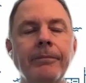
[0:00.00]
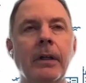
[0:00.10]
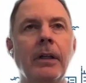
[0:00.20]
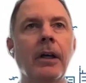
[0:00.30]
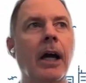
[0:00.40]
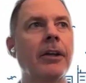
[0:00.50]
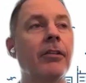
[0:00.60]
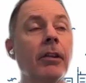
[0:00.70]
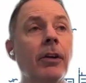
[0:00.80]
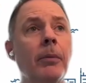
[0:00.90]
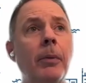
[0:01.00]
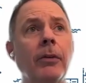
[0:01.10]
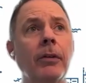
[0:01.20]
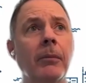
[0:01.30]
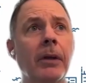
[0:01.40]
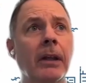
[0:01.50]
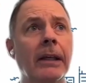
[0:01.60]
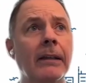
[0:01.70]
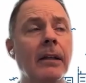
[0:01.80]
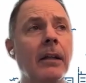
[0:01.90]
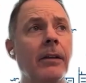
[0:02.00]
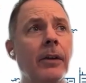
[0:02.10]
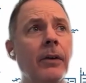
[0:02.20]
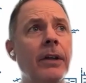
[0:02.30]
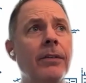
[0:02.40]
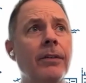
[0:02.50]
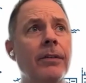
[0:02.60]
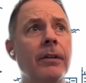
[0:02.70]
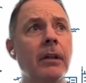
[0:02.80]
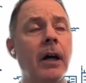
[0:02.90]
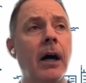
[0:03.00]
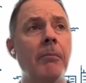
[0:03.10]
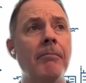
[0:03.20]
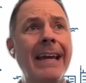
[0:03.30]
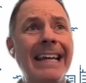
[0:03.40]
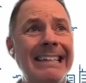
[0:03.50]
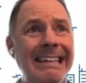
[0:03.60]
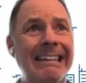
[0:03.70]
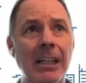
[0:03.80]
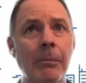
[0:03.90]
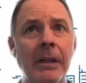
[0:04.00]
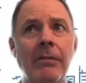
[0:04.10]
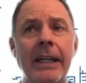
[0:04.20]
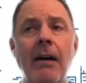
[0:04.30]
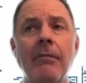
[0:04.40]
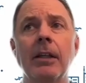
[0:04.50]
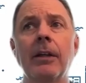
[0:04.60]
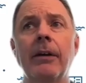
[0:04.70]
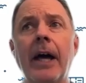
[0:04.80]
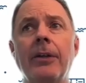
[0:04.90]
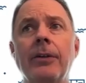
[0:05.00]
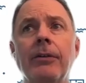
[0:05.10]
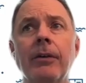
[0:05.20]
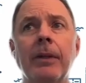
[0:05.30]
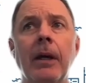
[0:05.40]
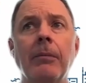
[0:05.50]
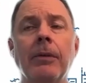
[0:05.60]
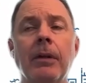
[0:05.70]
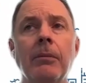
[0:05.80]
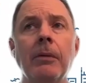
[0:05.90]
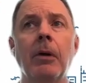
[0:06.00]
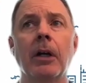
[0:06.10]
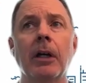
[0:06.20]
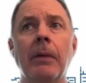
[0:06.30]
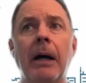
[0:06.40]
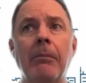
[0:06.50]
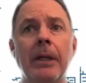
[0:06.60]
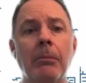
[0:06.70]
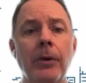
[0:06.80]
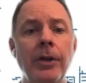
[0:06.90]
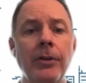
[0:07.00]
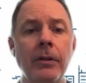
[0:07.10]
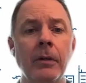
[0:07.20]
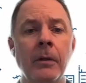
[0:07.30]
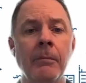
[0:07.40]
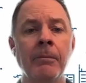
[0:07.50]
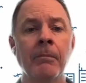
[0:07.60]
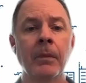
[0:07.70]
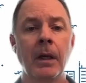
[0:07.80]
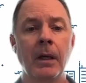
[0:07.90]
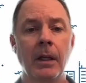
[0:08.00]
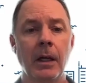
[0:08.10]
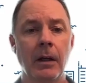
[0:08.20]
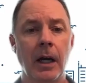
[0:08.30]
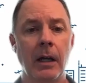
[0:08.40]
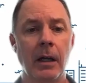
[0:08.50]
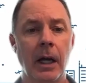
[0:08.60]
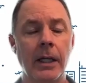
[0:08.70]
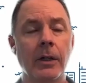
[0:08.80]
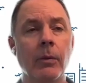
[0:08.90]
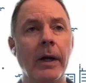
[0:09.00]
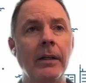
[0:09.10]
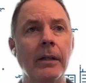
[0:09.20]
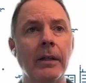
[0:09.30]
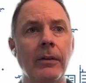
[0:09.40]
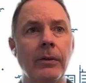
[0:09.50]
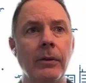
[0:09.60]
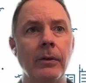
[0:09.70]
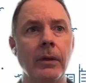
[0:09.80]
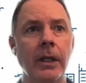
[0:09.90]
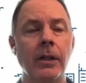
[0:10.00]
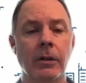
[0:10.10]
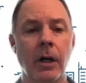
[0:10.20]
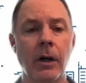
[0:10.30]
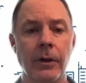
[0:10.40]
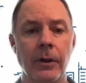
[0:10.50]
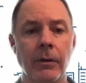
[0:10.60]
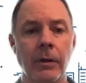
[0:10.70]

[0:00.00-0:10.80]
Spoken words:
Doug, I just literally posted something on LinkedIn. There is amazingly a bit of a cavalier attitude sometimes in the mid-market about being breached. Yeah. And I equated it to getting your car towed.